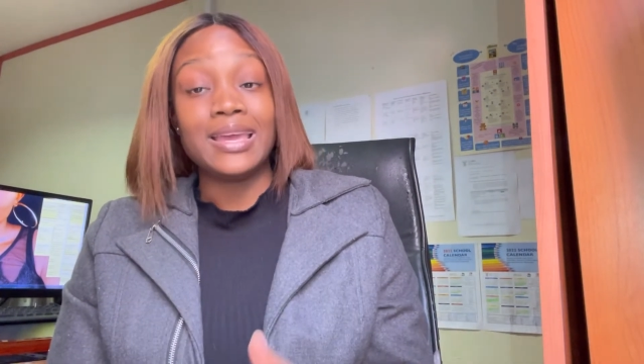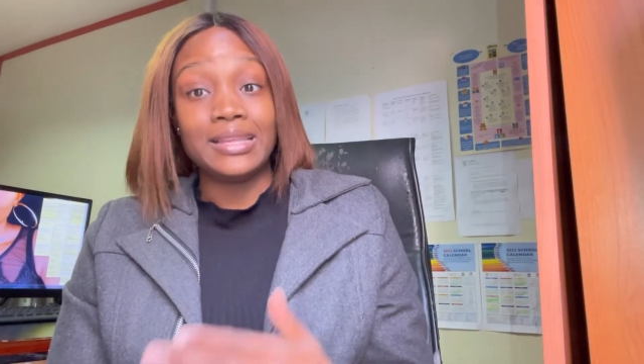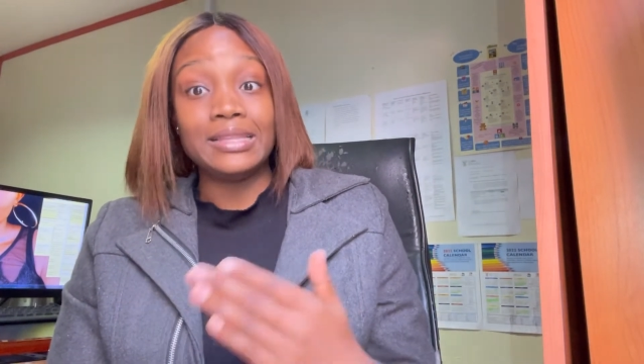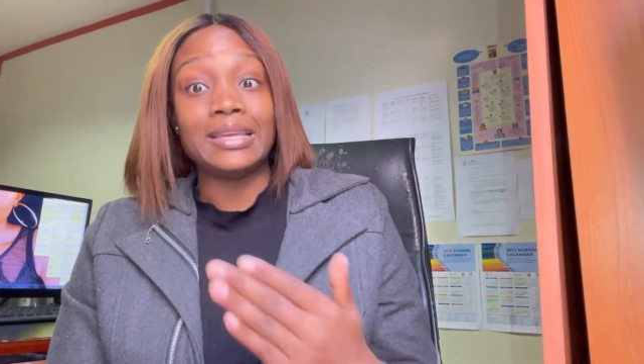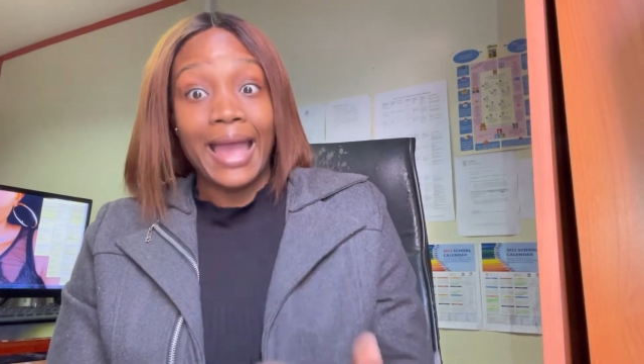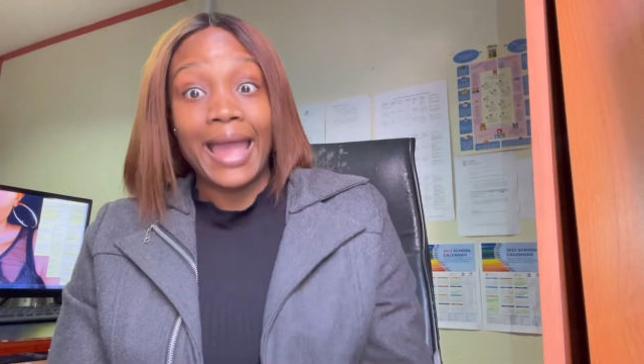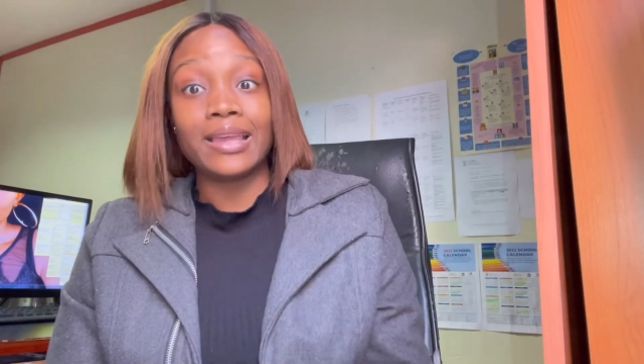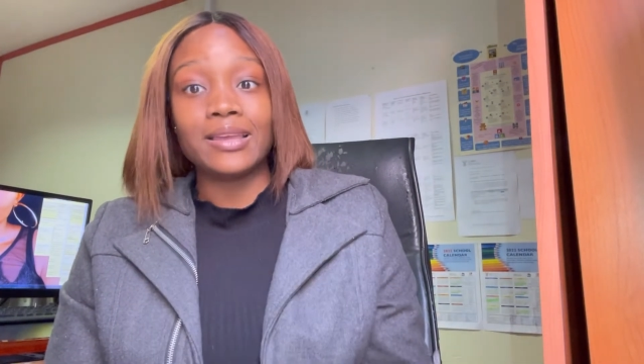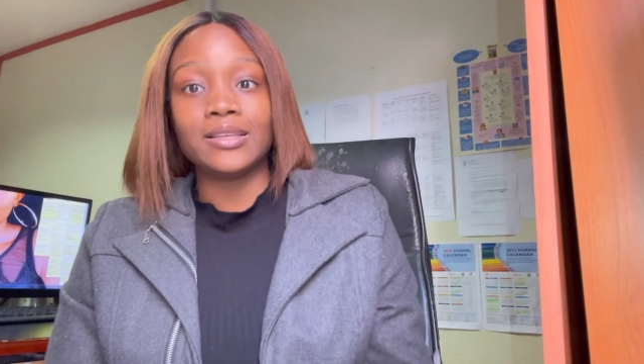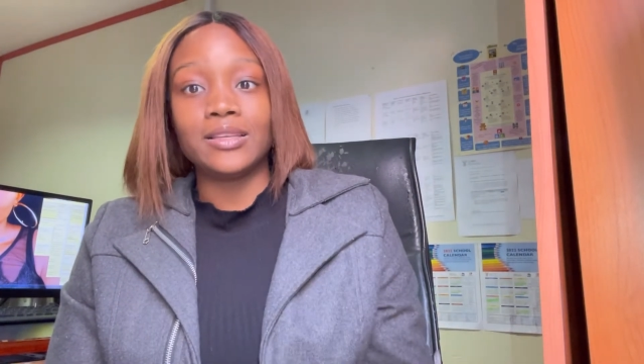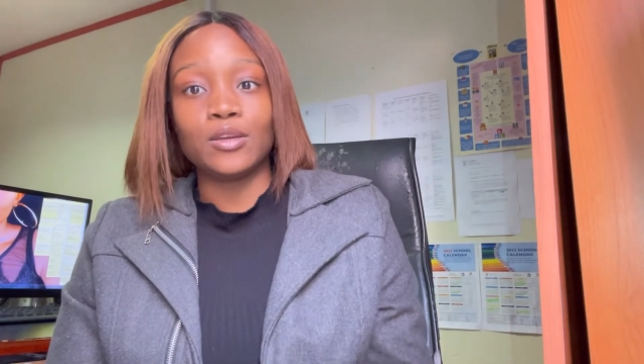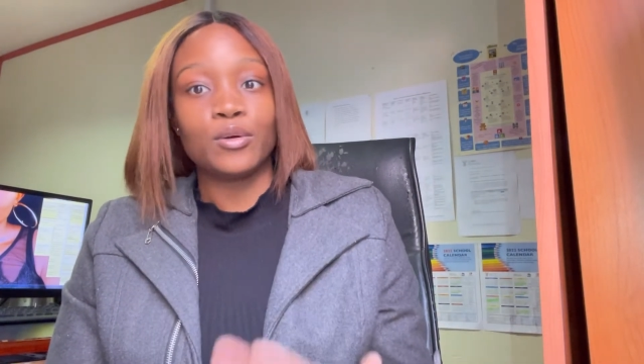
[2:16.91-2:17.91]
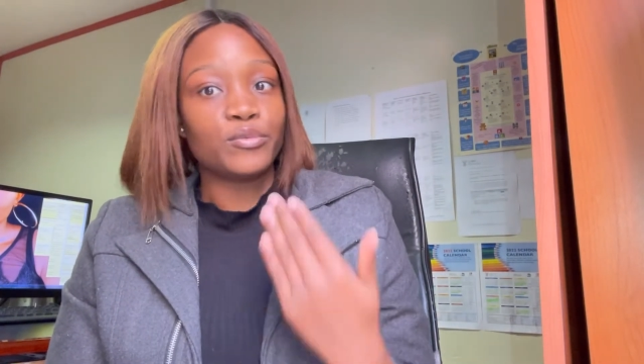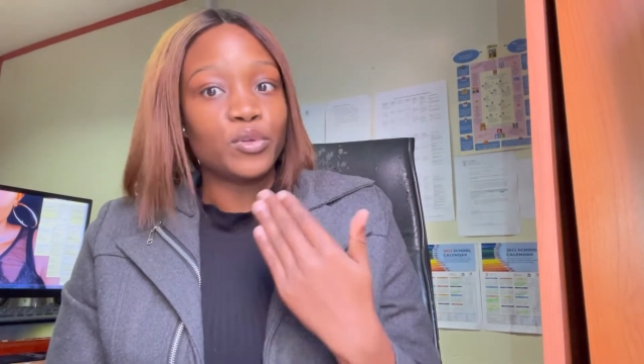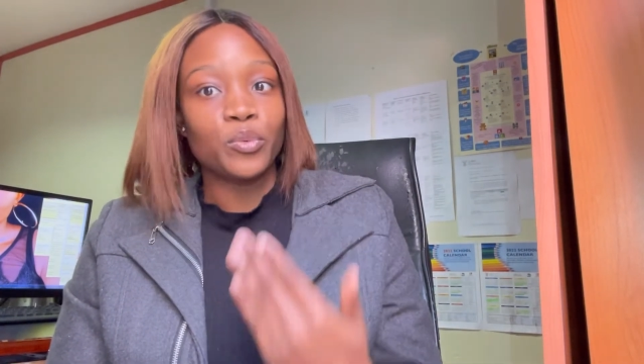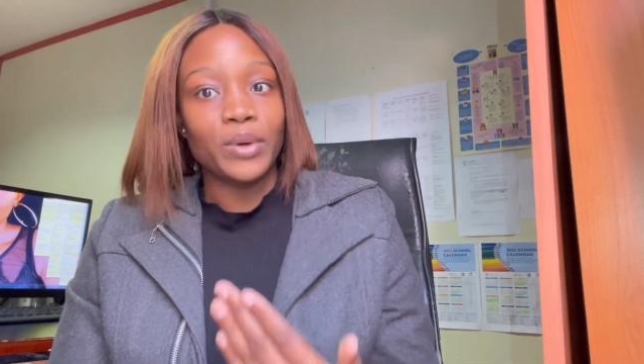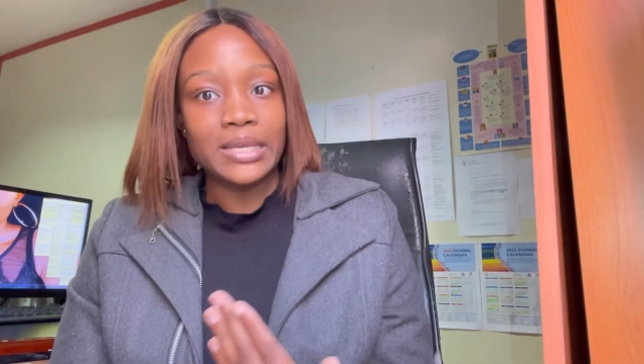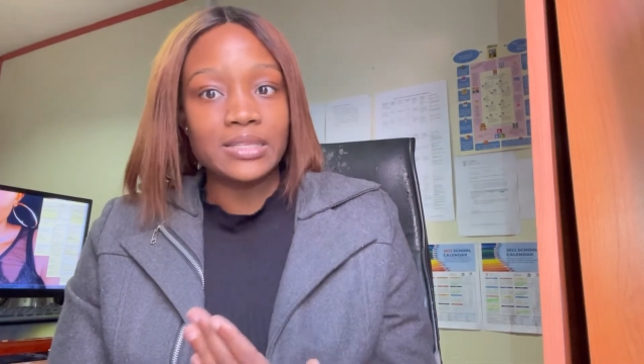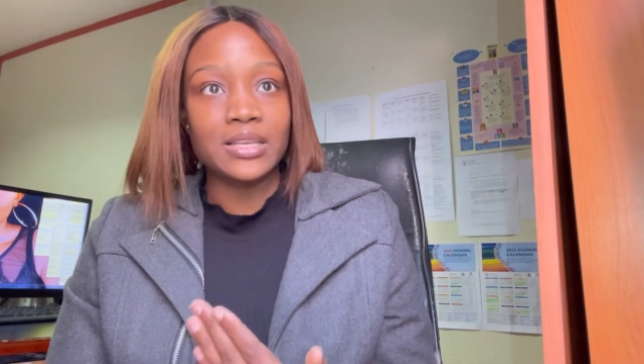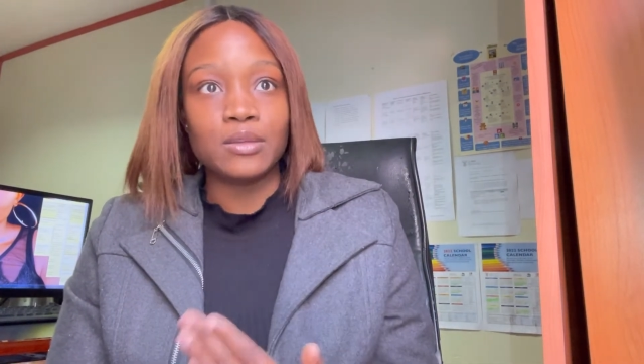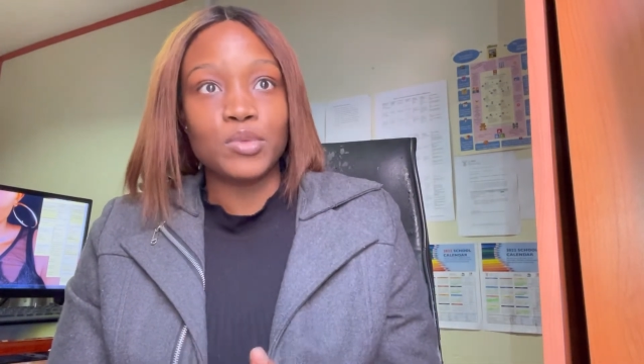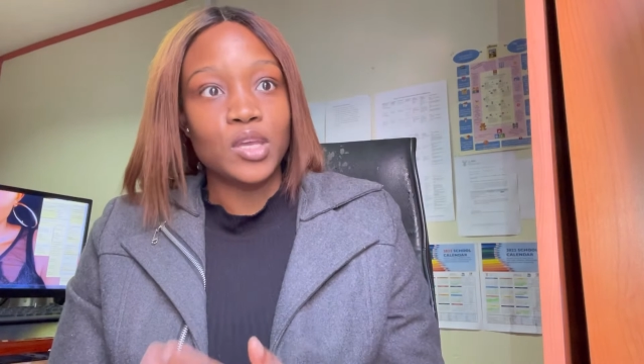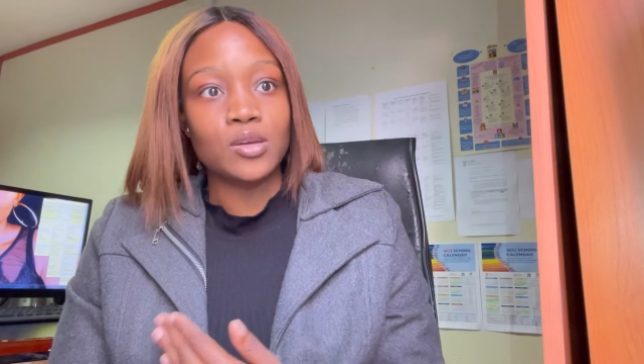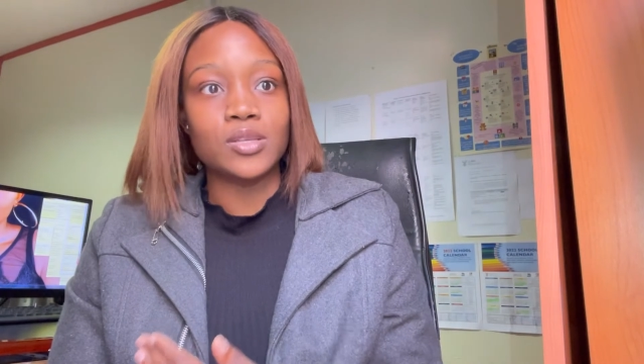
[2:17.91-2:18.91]
the agony of the waiting,
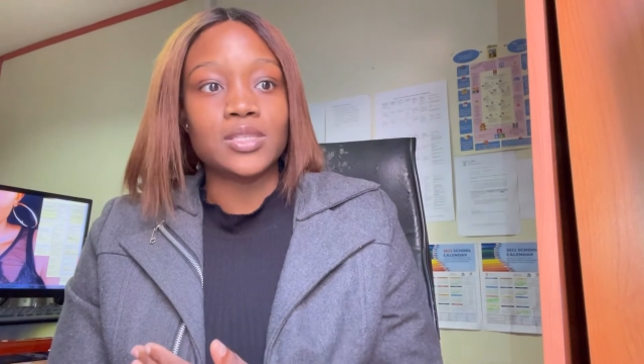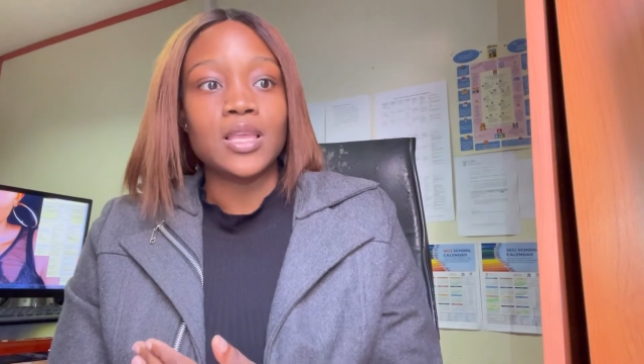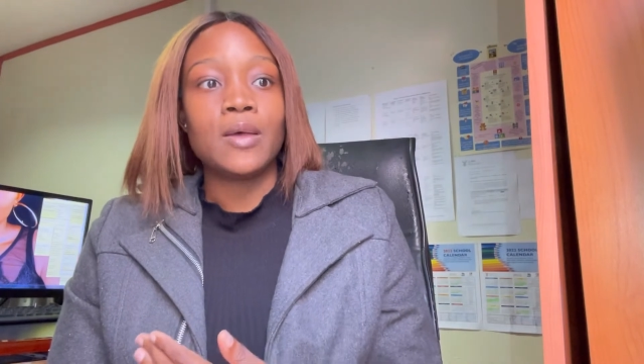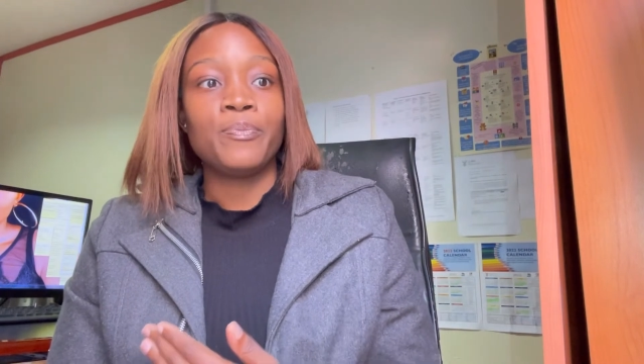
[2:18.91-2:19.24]
because